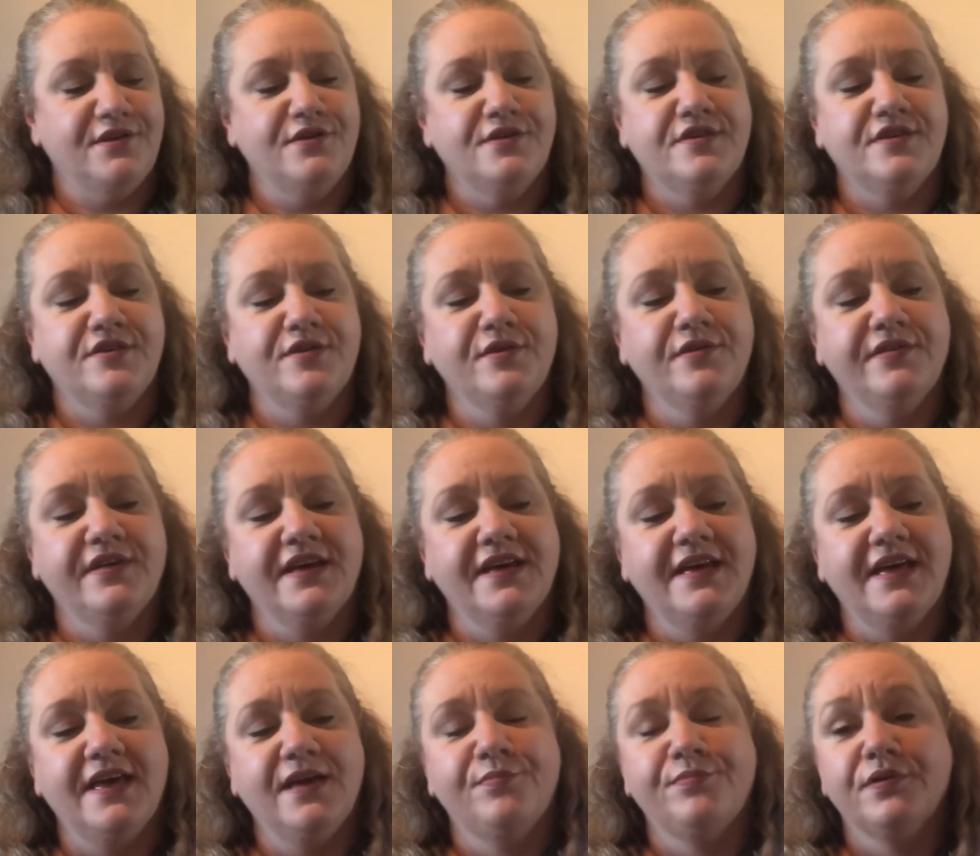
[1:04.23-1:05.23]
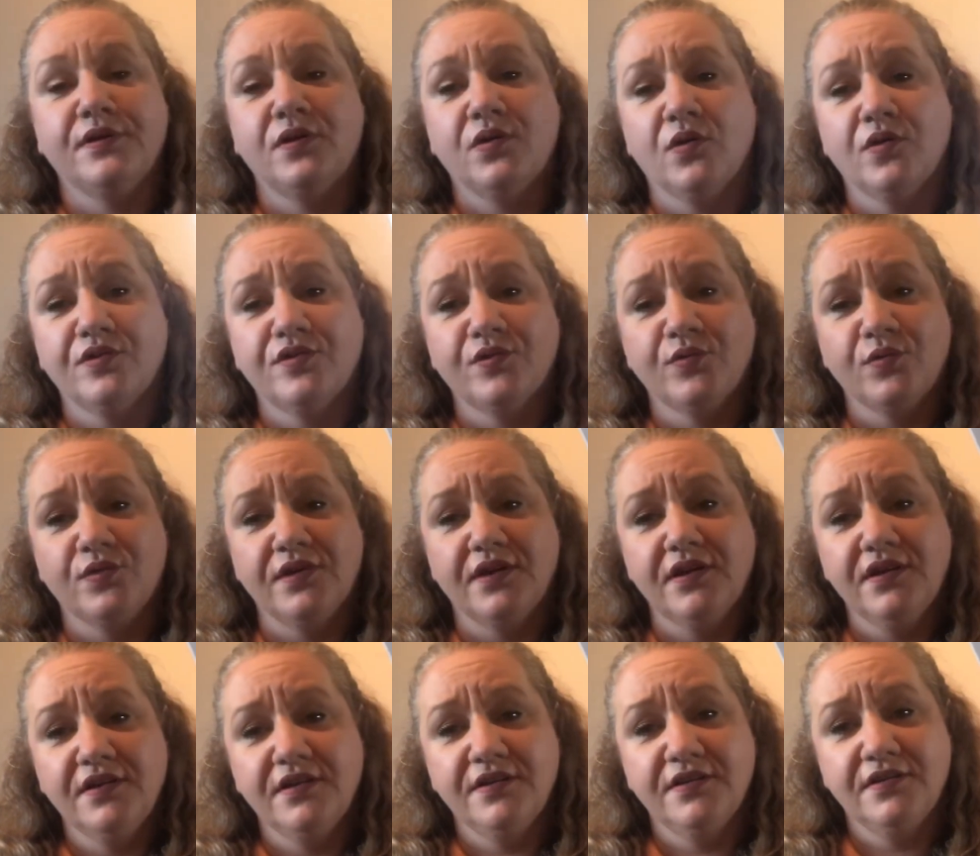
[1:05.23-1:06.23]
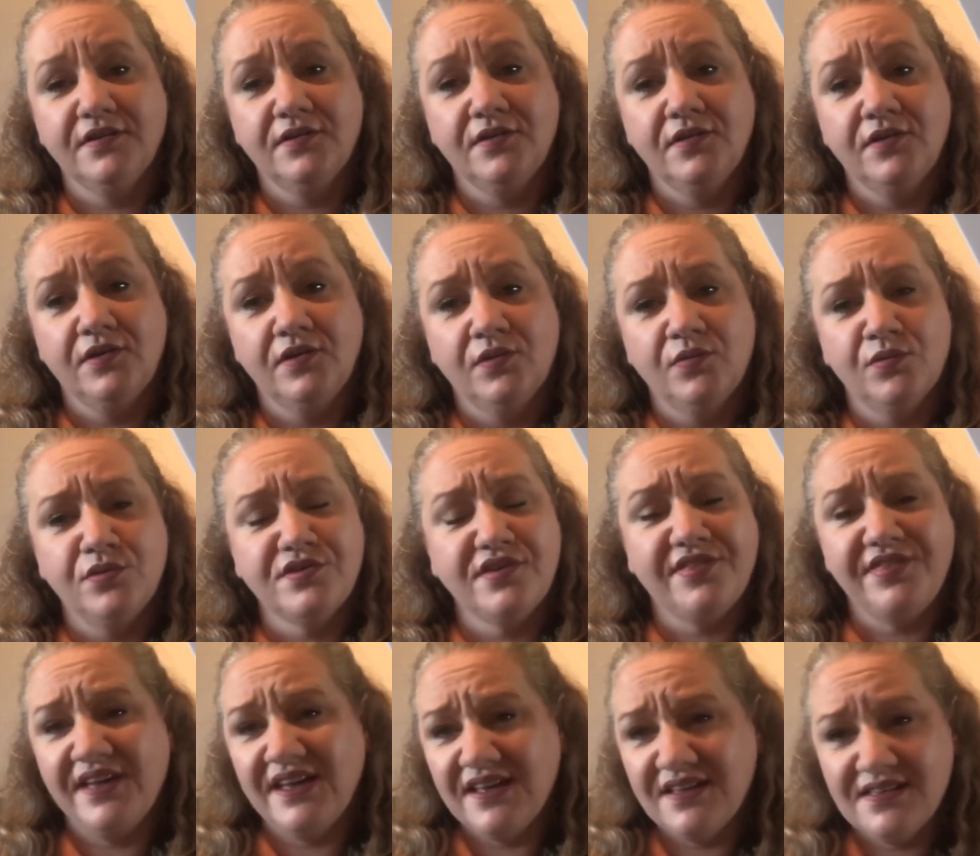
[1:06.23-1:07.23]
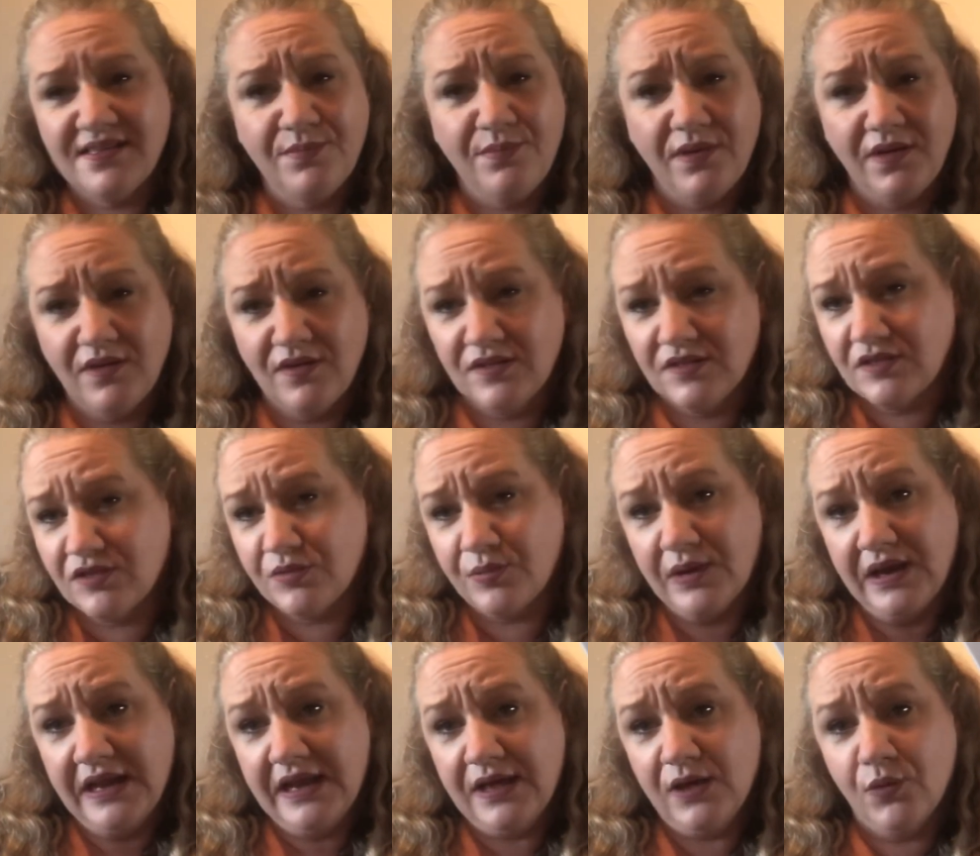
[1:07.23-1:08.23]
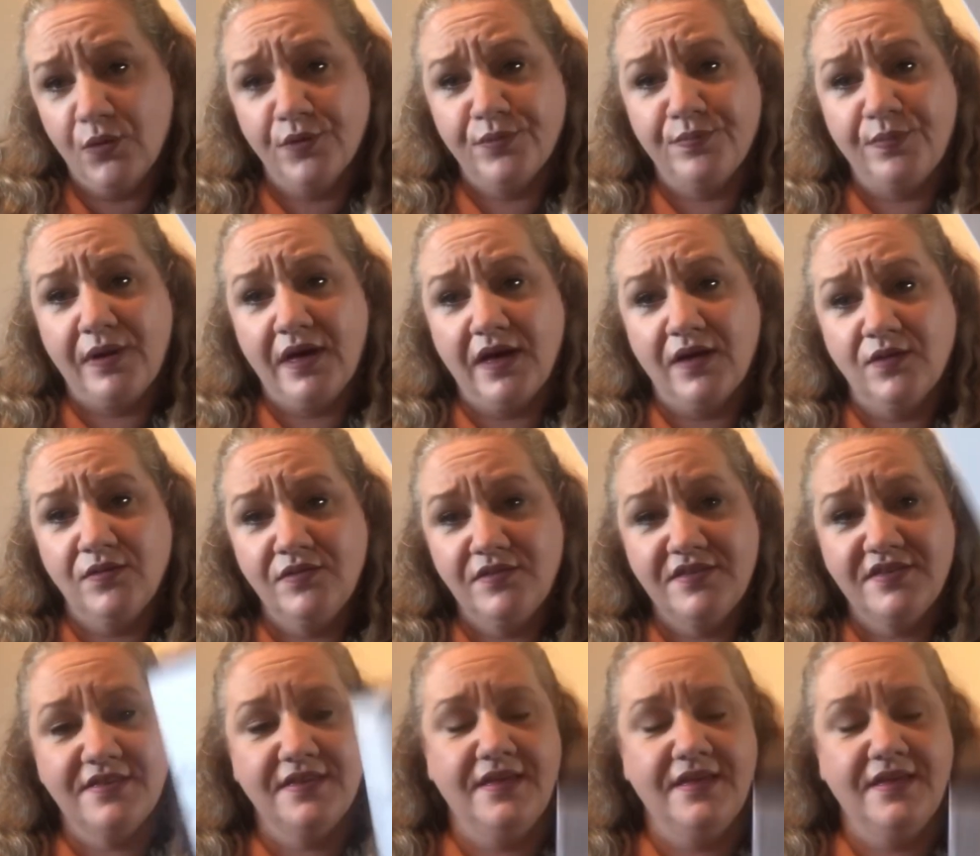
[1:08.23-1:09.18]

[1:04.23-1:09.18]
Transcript: Soothing Apricot Toner, which I think is about 20 odd pounds.